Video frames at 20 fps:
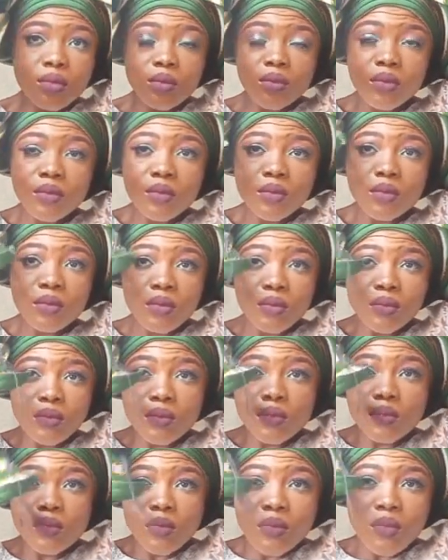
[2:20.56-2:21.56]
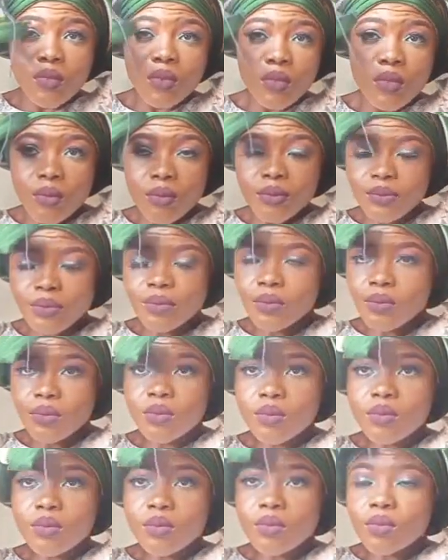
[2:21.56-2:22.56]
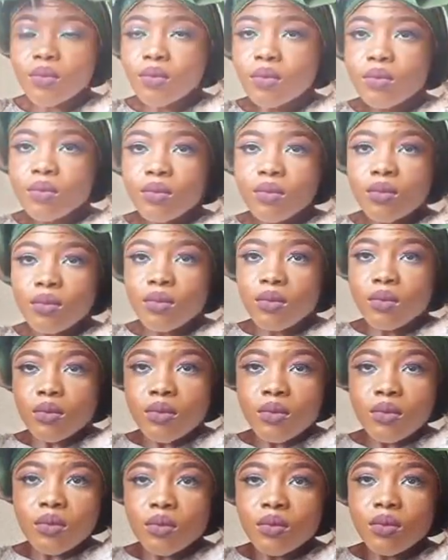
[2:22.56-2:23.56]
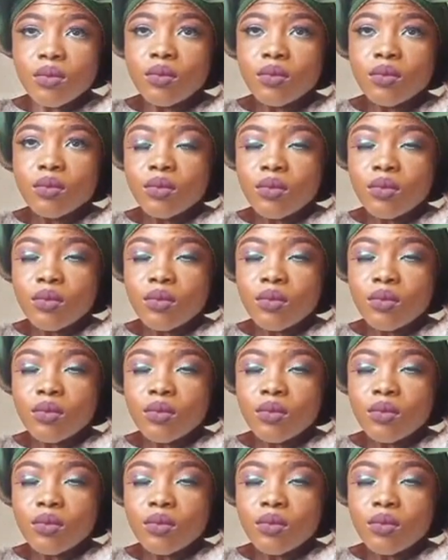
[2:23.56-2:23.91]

(no one is talking)